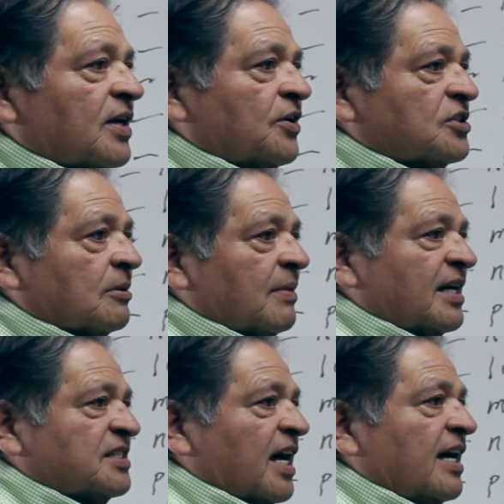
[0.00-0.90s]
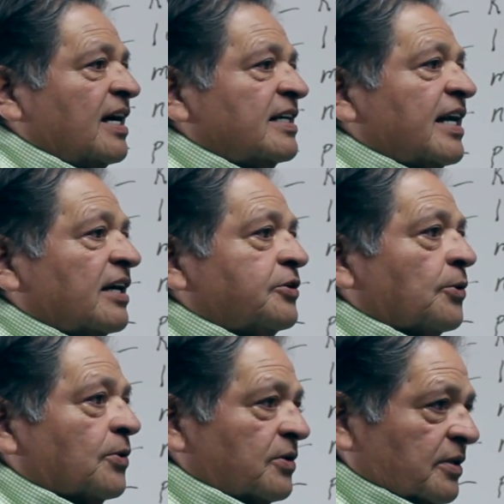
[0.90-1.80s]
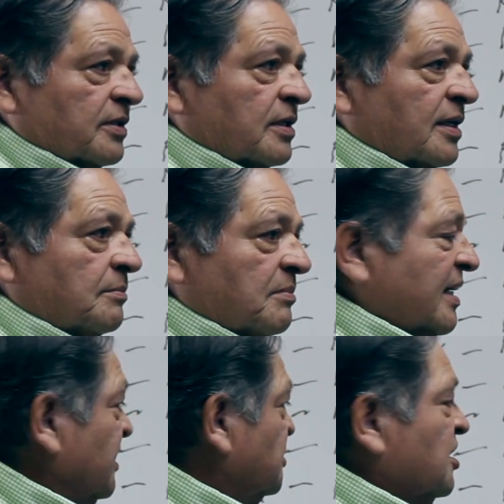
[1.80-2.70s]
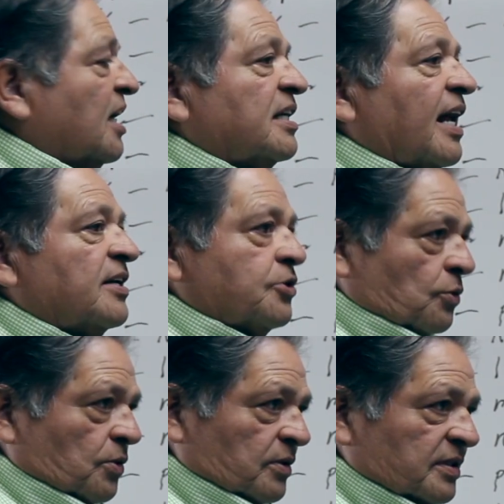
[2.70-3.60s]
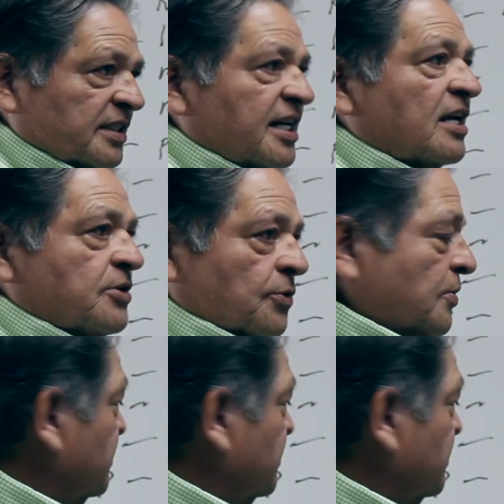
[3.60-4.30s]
hear somebody say sazlo, but it's sazlo, sazlo.